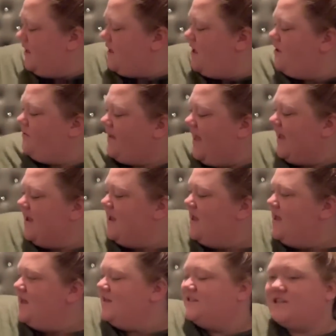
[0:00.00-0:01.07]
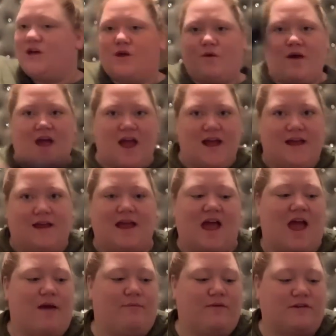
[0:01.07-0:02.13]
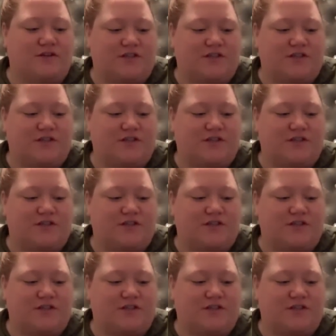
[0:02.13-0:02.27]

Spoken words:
Okay. So I will